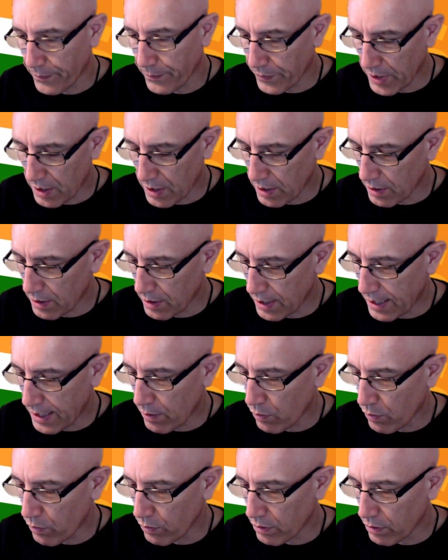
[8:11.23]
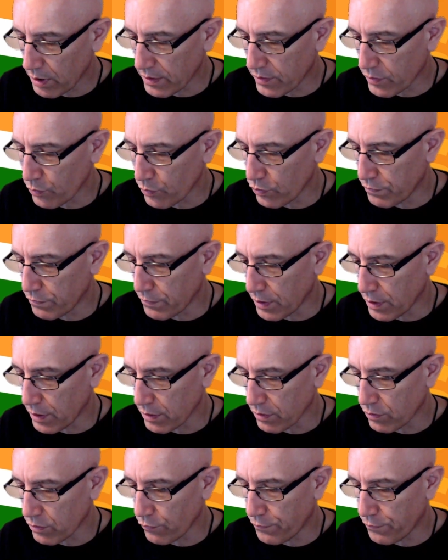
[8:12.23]
and now let's move on
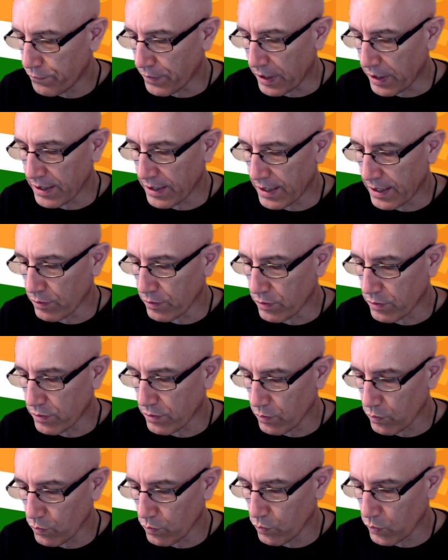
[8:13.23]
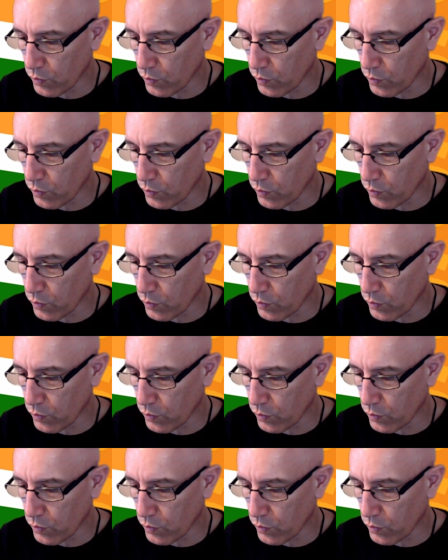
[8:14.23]
to find out who